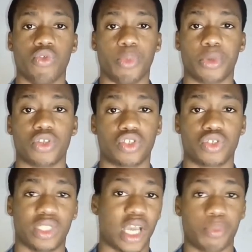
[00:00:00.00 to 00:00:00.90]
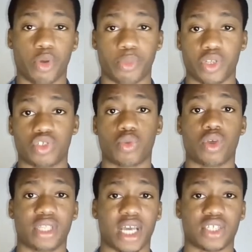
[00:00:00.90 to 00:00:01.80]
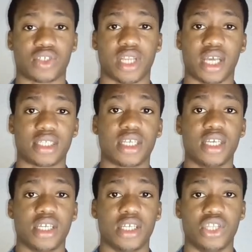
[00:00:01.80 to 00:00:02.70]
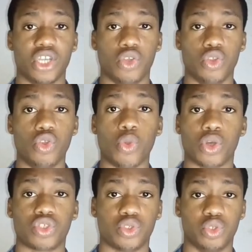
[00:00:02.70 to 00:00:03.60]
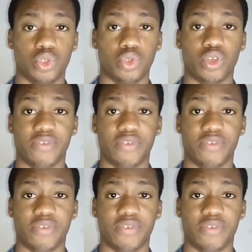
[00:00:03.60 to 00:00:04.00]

report to the appropriate quarter, so that they know what to do.